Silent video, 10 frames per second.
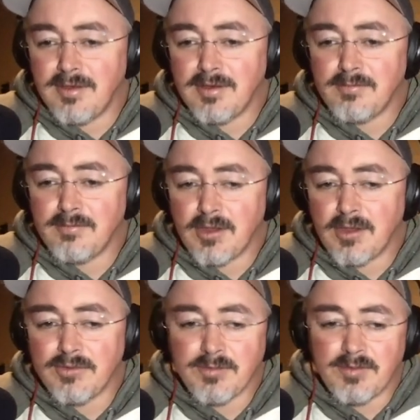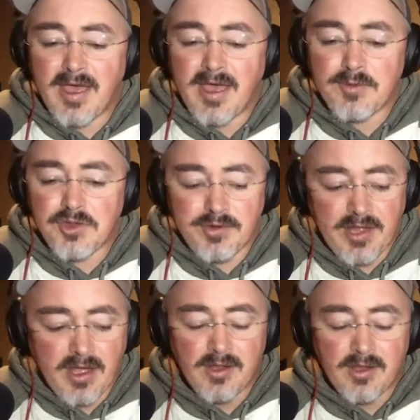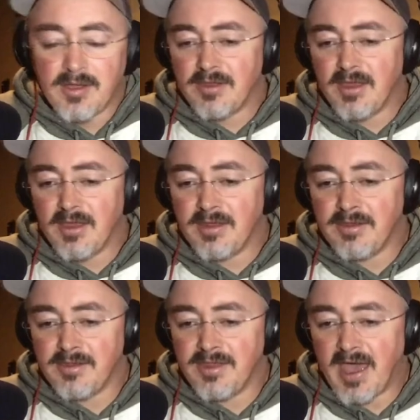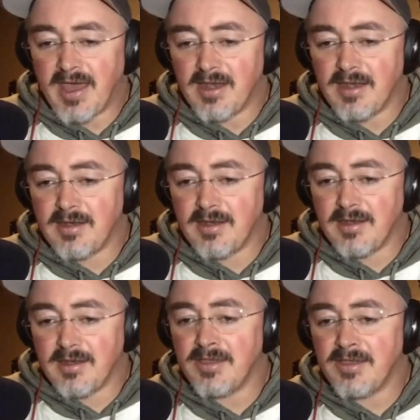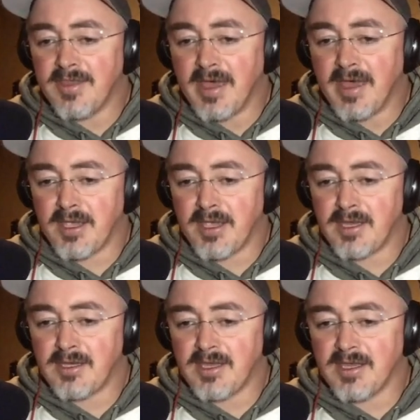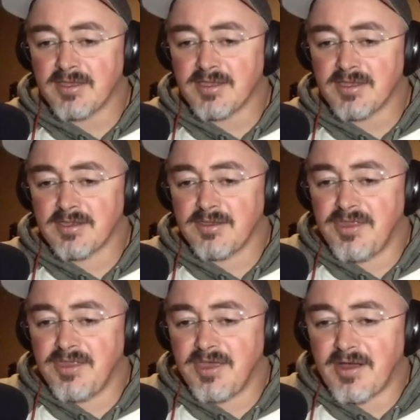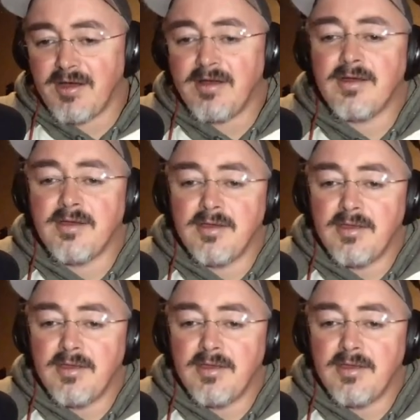Yep. Close the aperture down. Then that line, that plane gets thicker.